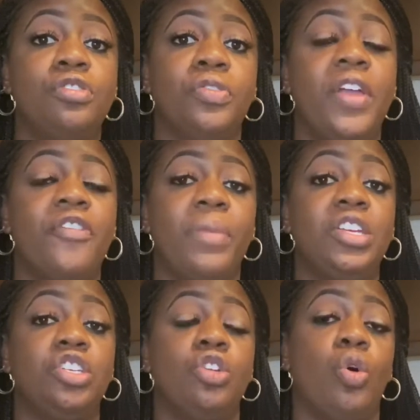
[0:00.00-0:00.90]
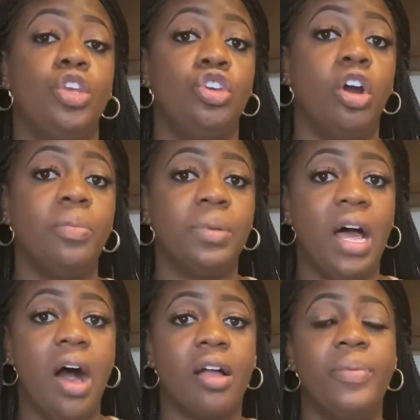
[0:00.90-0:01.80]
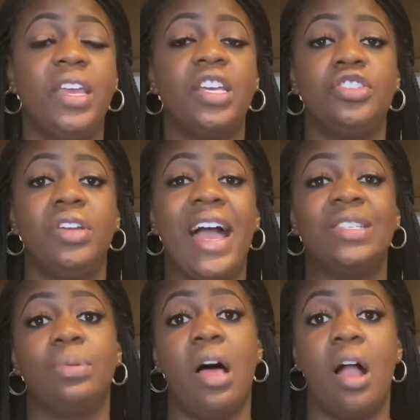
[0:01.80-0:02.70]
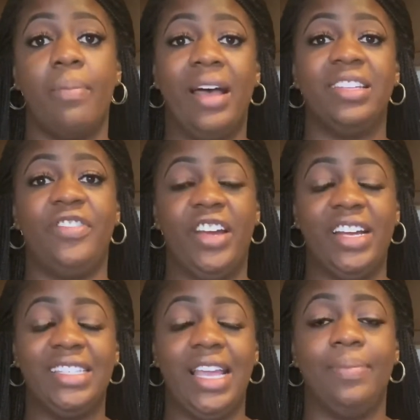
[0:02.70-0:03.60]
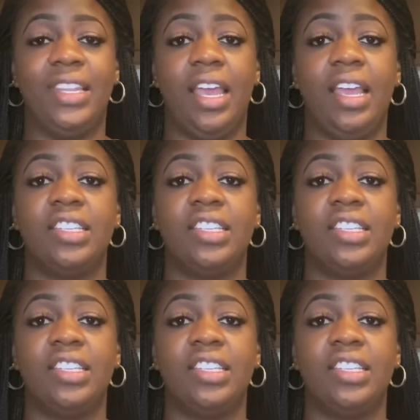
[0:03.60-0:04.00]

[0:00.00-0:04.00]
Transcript: information on your blog because you guys blog about the very same thing.